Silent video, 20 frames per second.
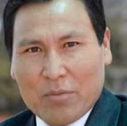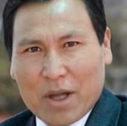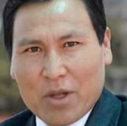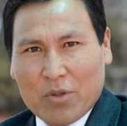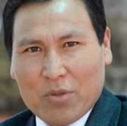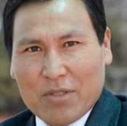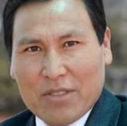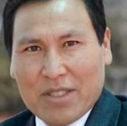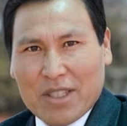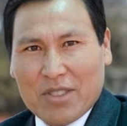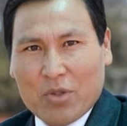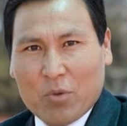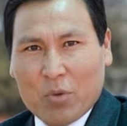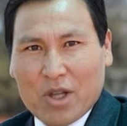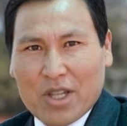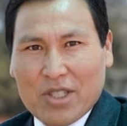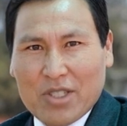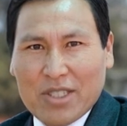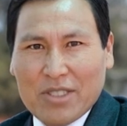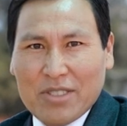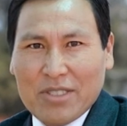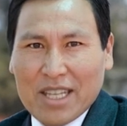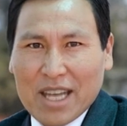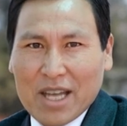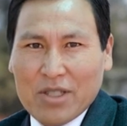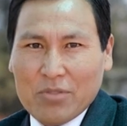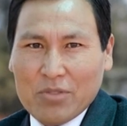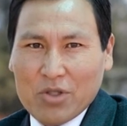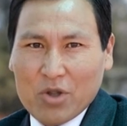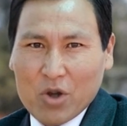model has reached the
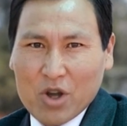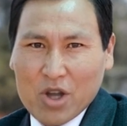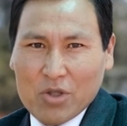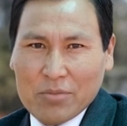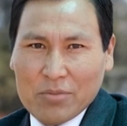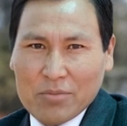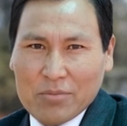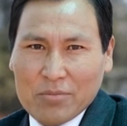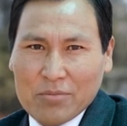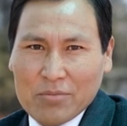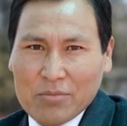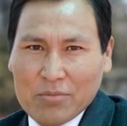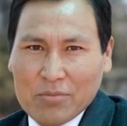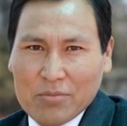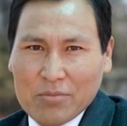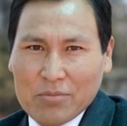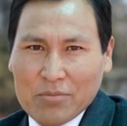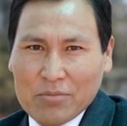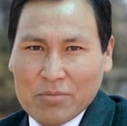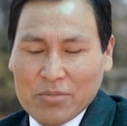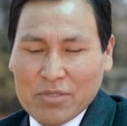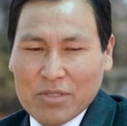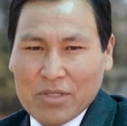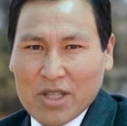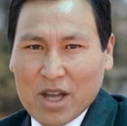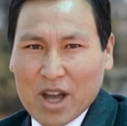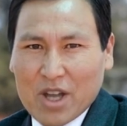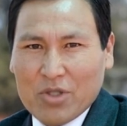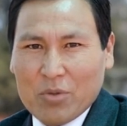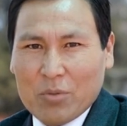state of the art.
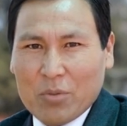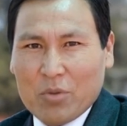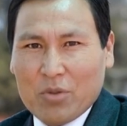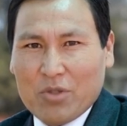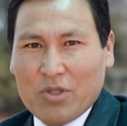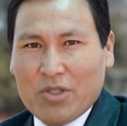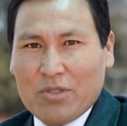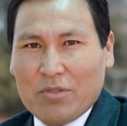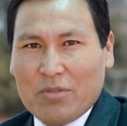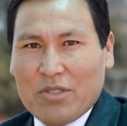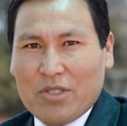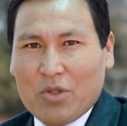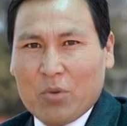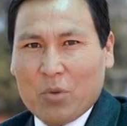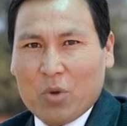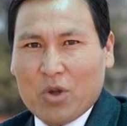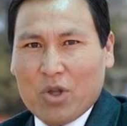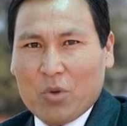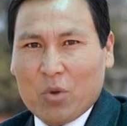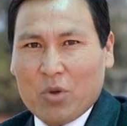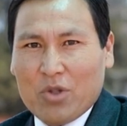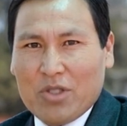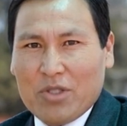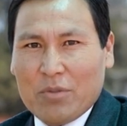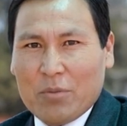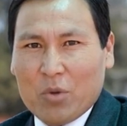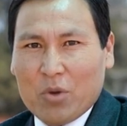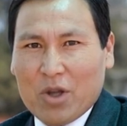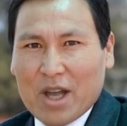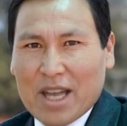The contributions of this work are
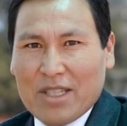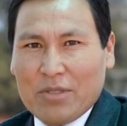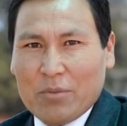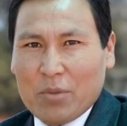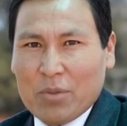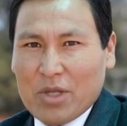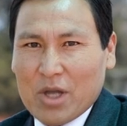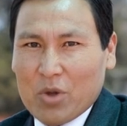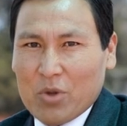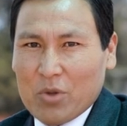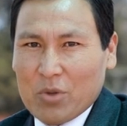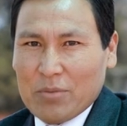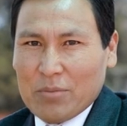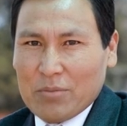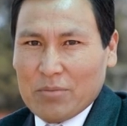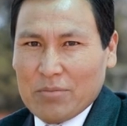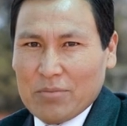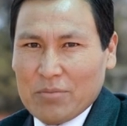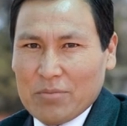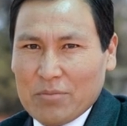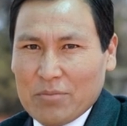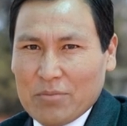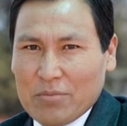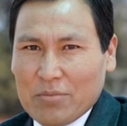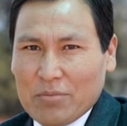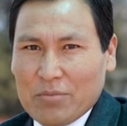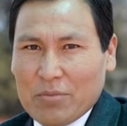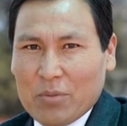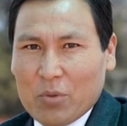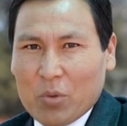summarized below.
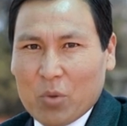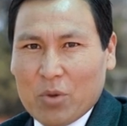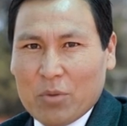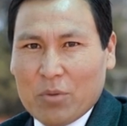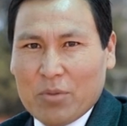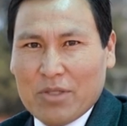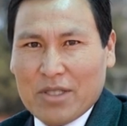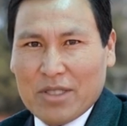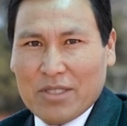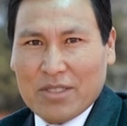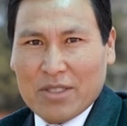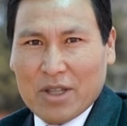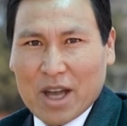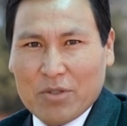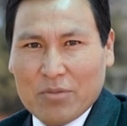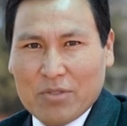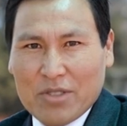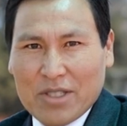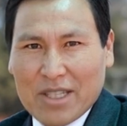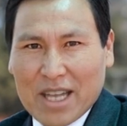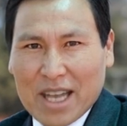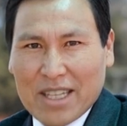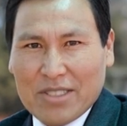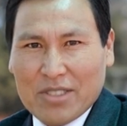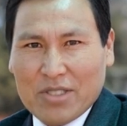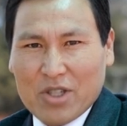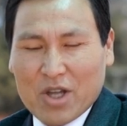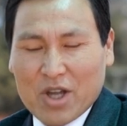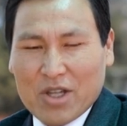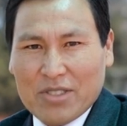We present a novel
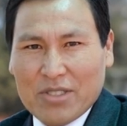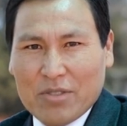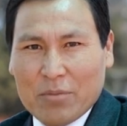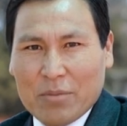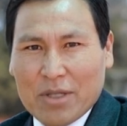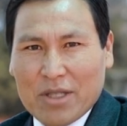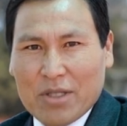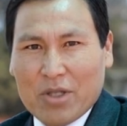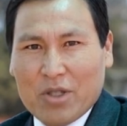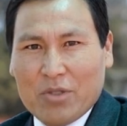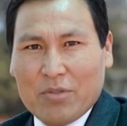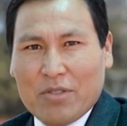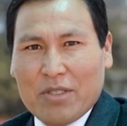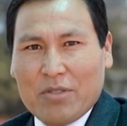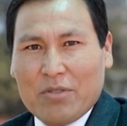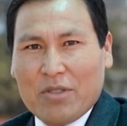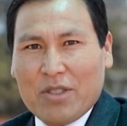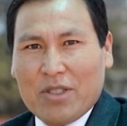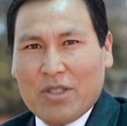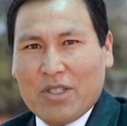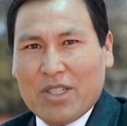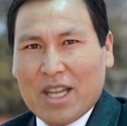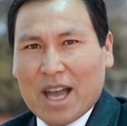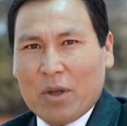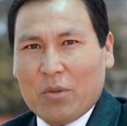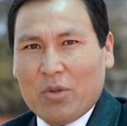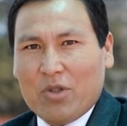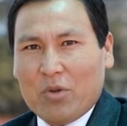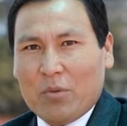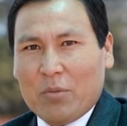enhanced causal model of lifting to
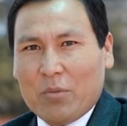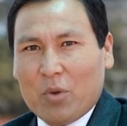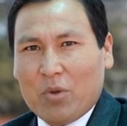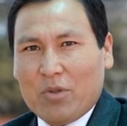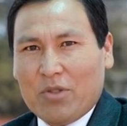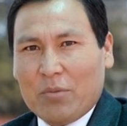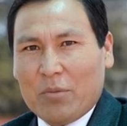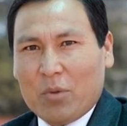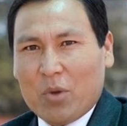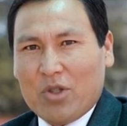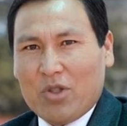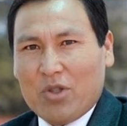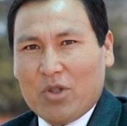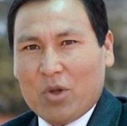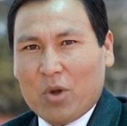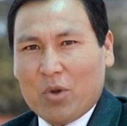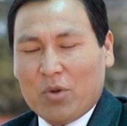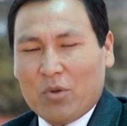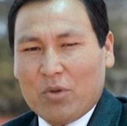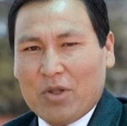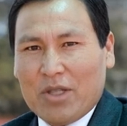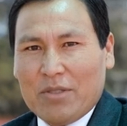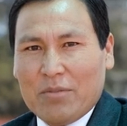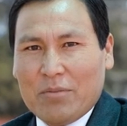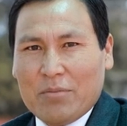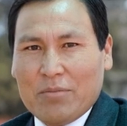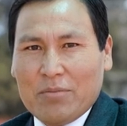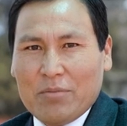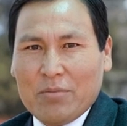capture both the partial ordering